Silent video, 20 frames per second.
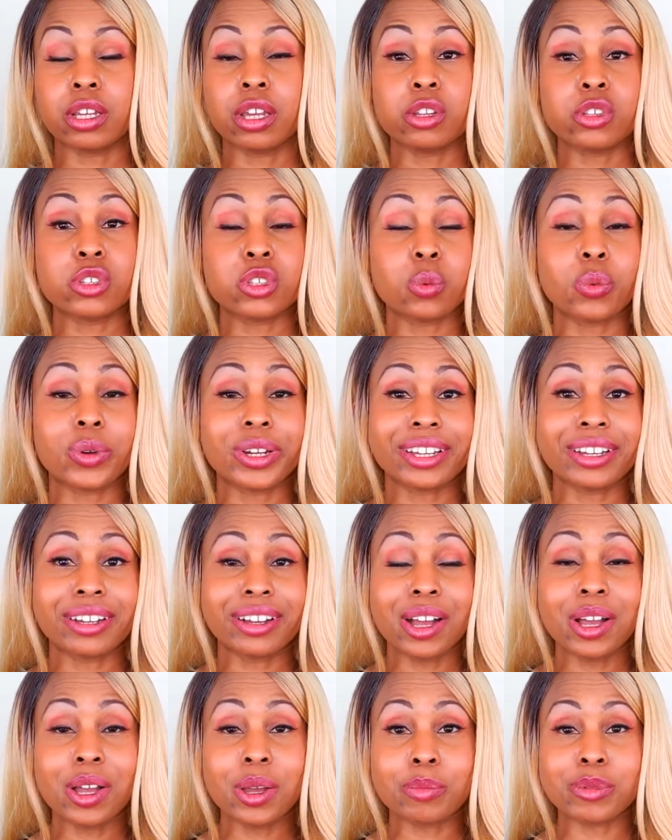So when it
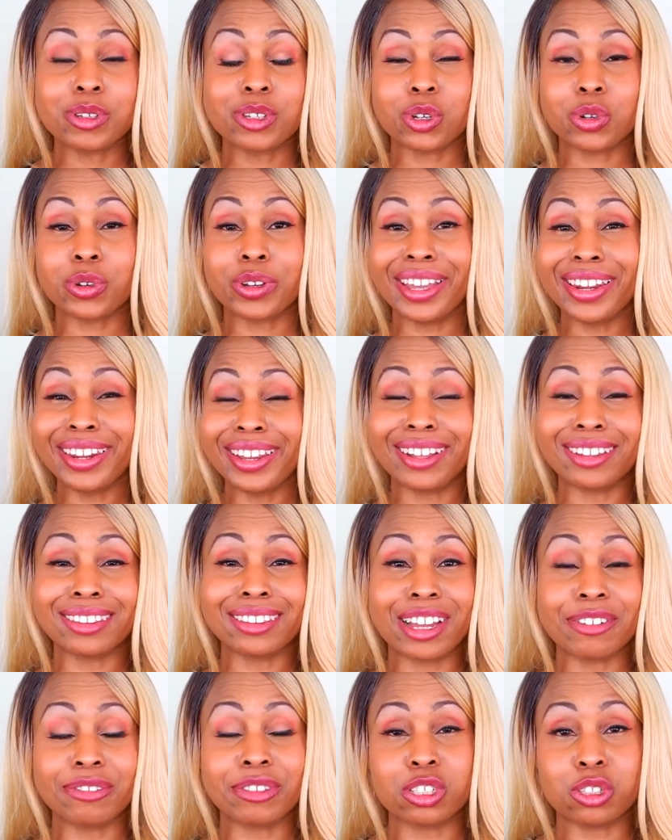comes to creating a
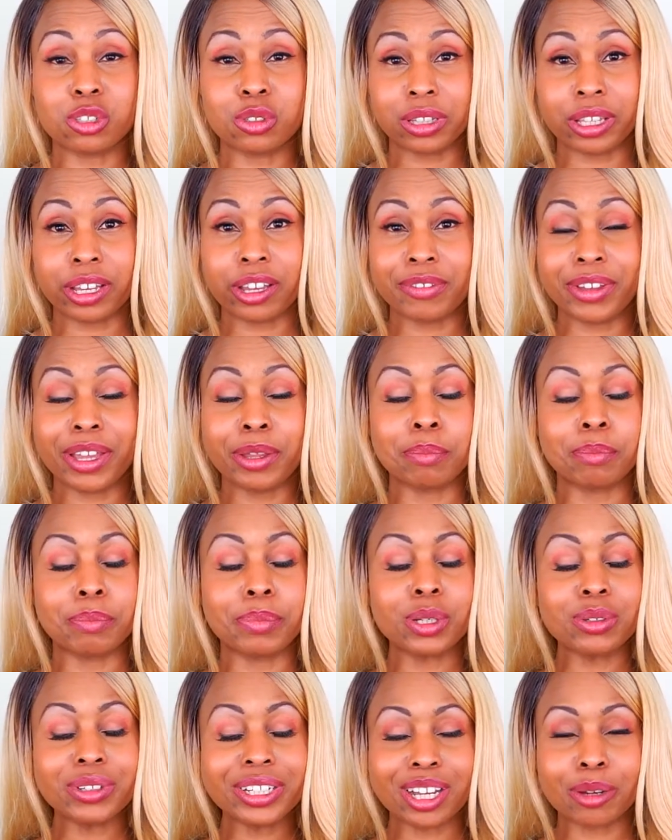life that you love and
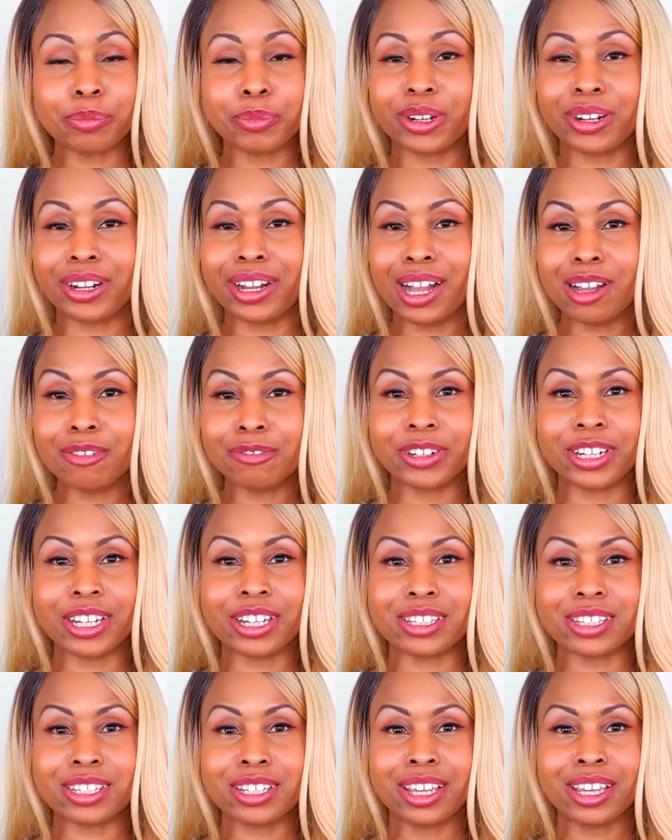building up your
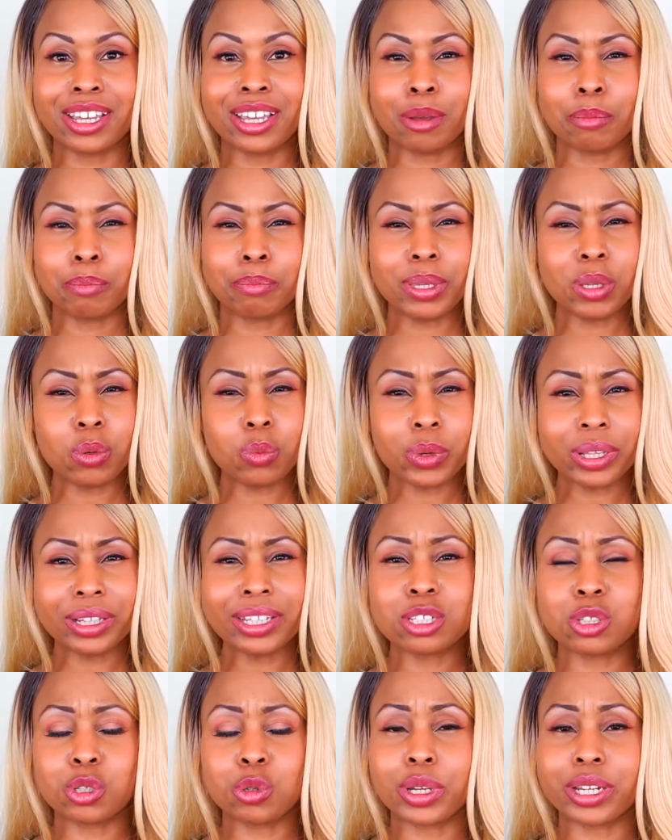confidence, be willing
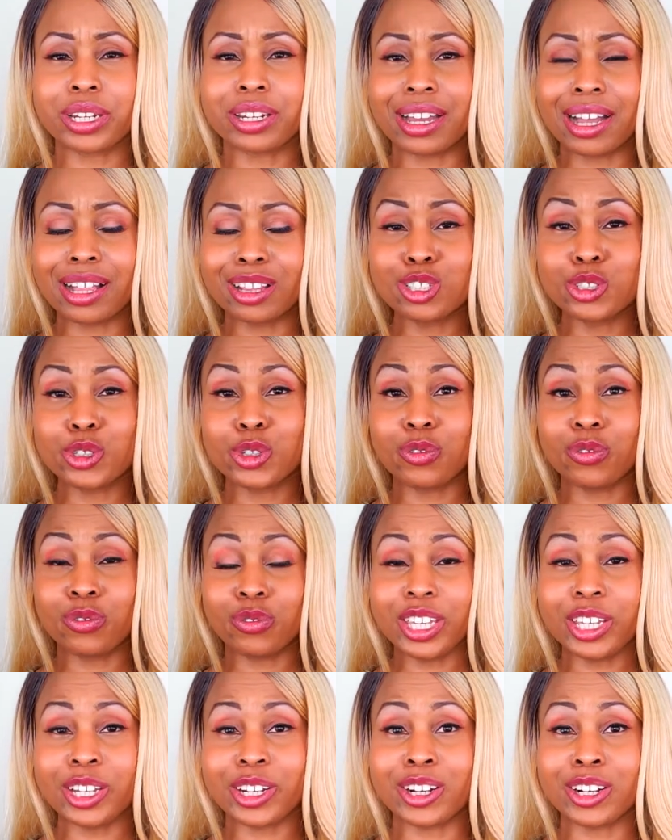to acknowledge the
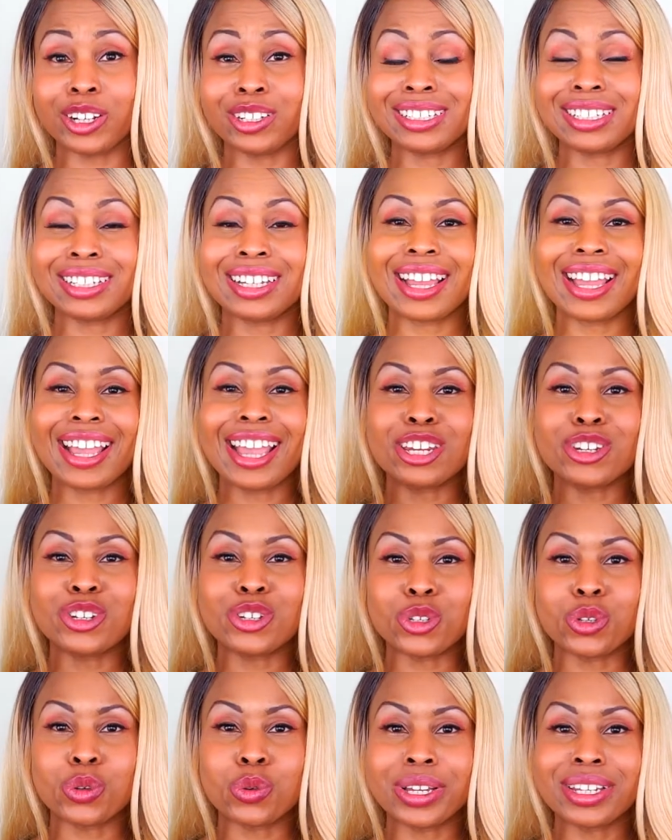fear and
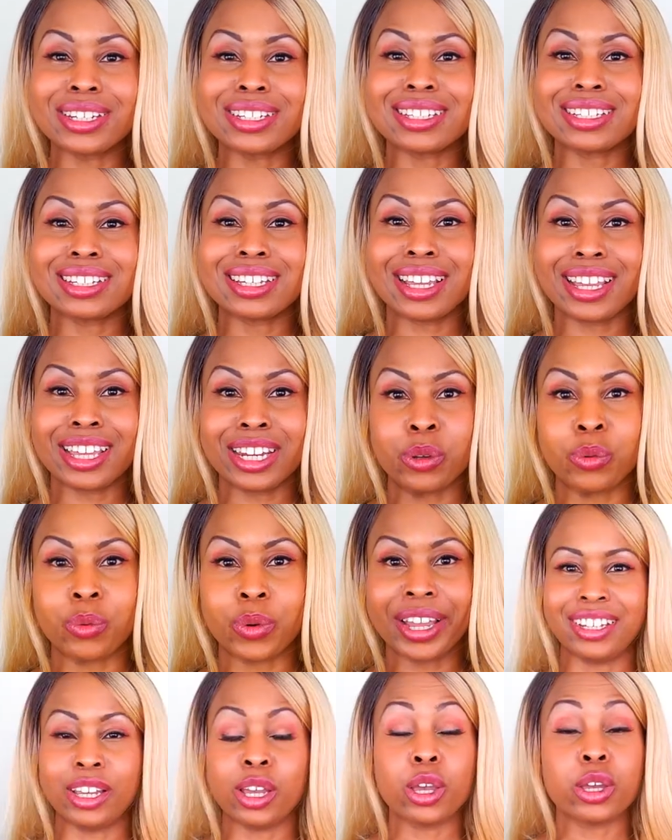do it
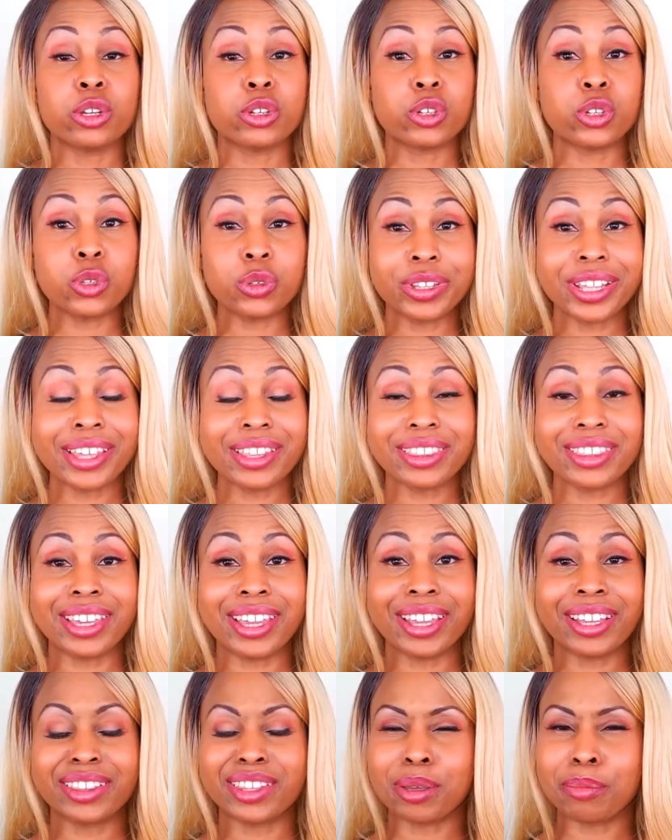anyway. Do that
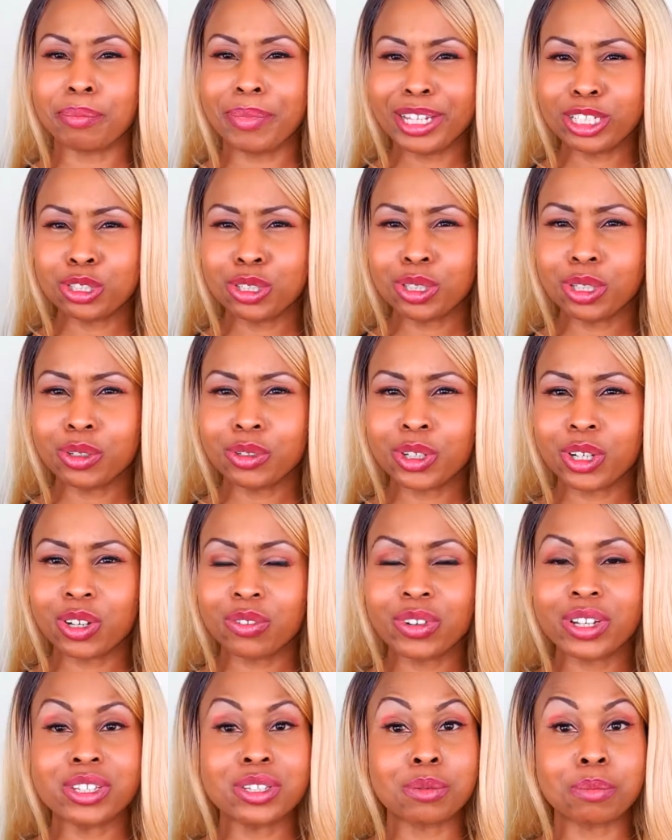thing that makes you a little
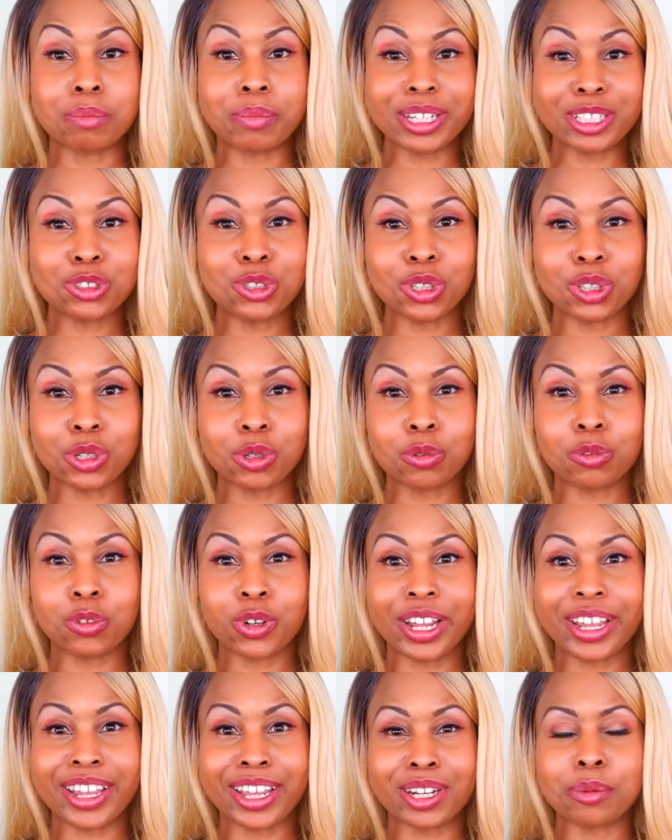nervous, makes you a little
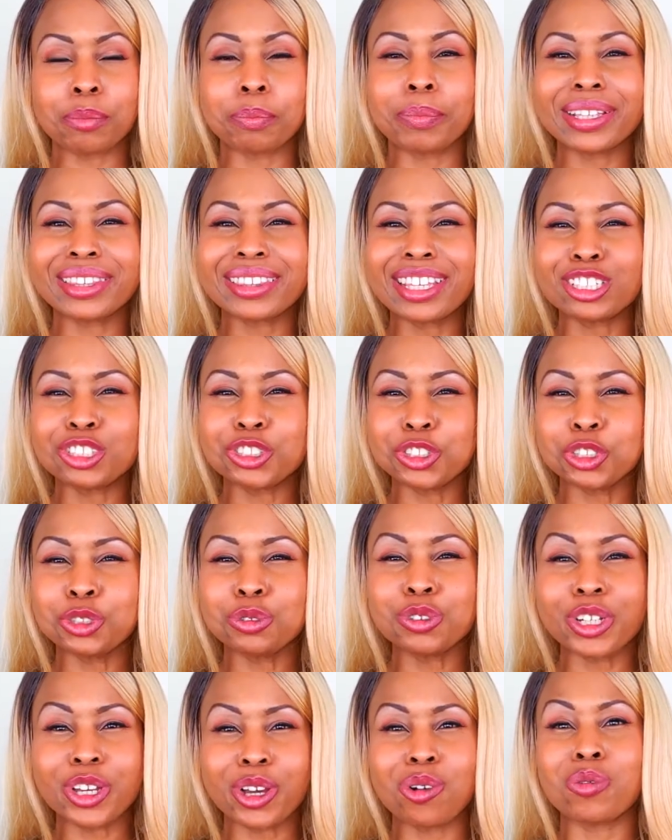afraid, but that you
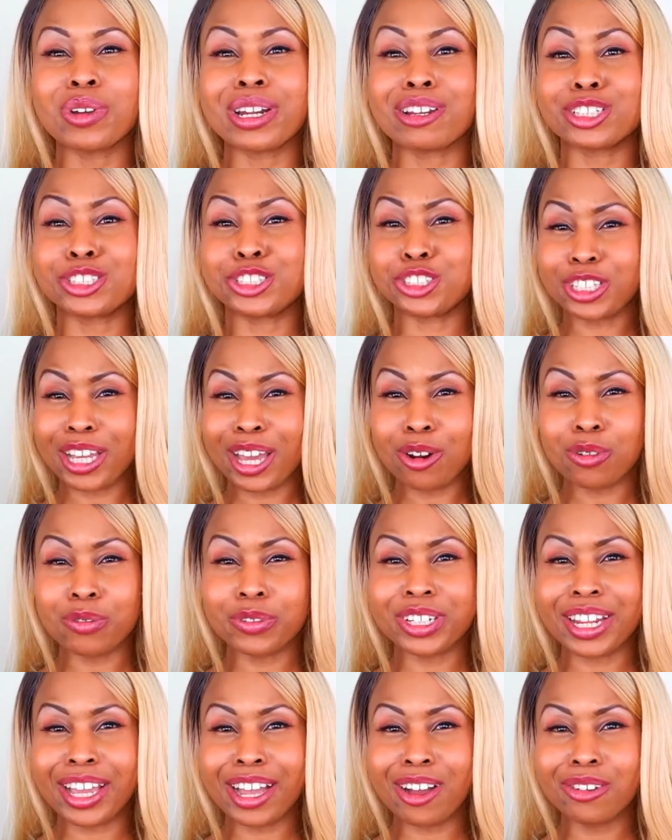know without a shadow of a
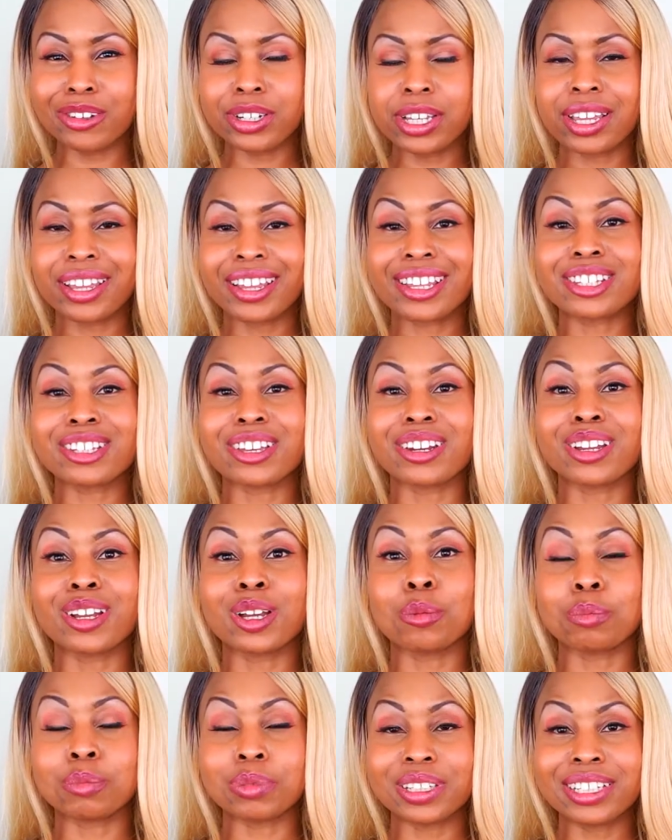doubt is going to
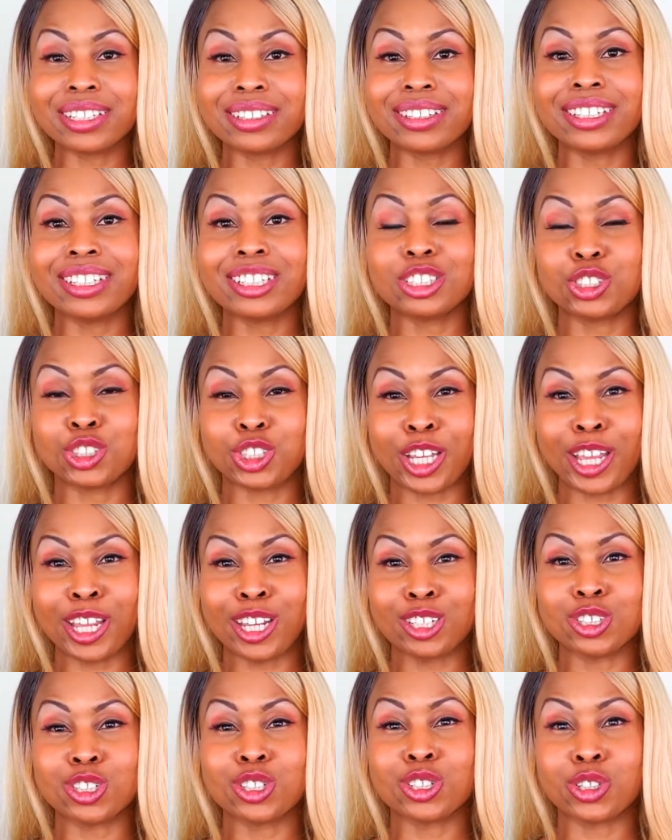completely
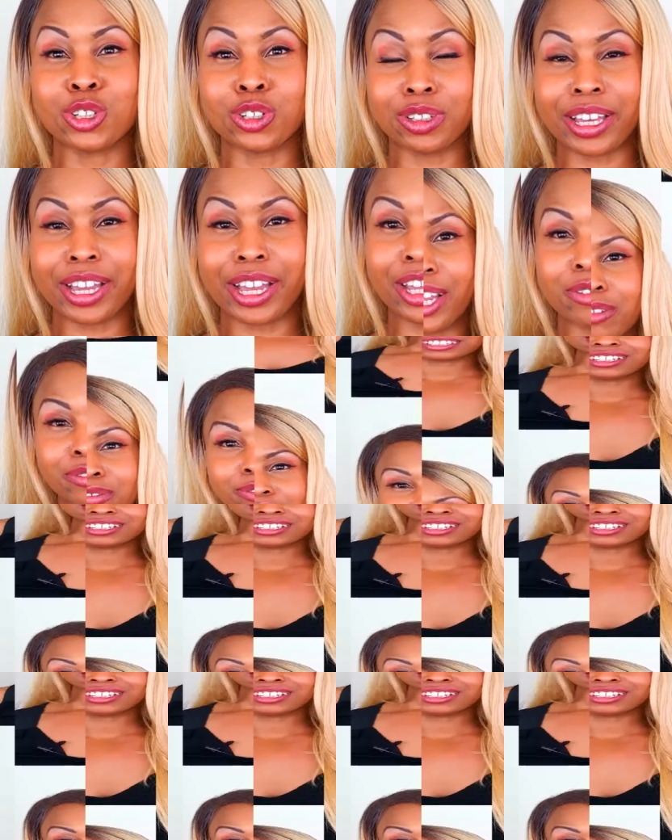change your life.